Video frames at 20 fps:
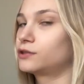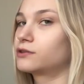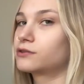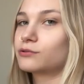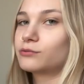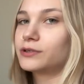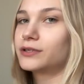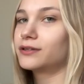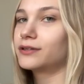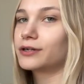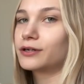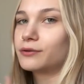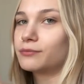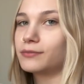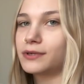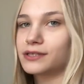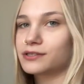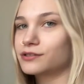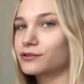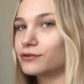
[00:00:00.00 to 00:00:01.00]
thriller,
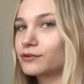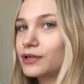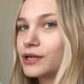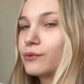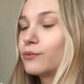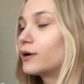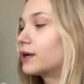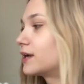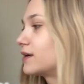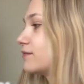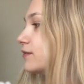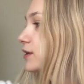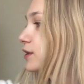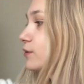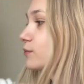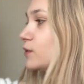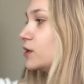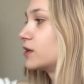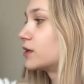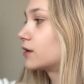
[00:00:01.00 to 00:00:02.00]
mystery, whatever you
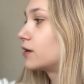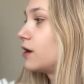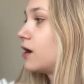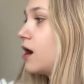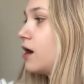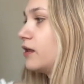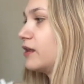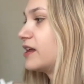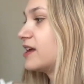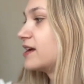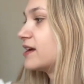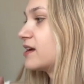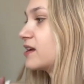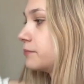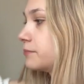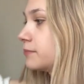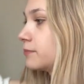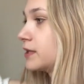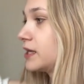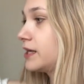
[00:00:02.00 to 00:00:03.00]
want to call it
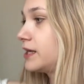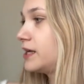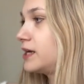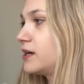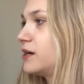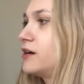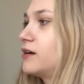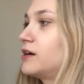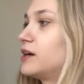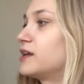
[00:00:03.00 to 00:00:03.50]
here,